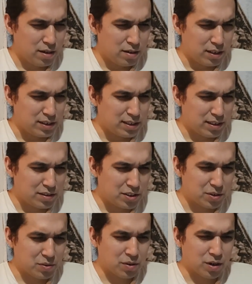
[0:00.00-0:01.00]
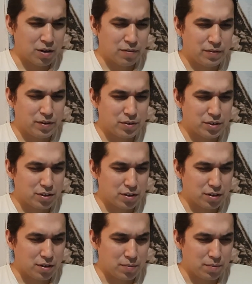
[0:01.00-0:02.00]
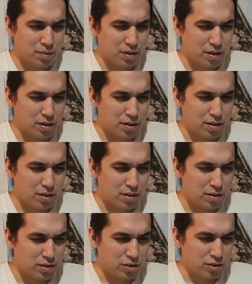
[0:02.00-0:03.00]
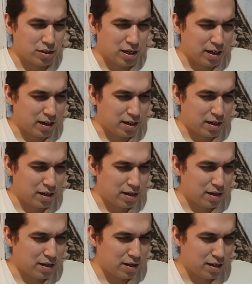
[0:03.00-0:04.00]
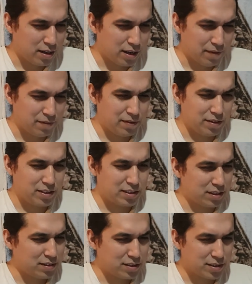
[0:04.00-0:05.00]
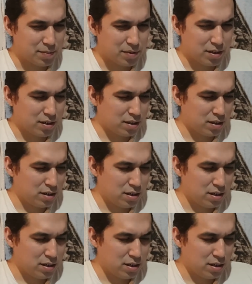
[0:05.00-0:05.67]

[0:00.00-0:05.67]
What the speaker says: They say the children are our future, but should I have said something?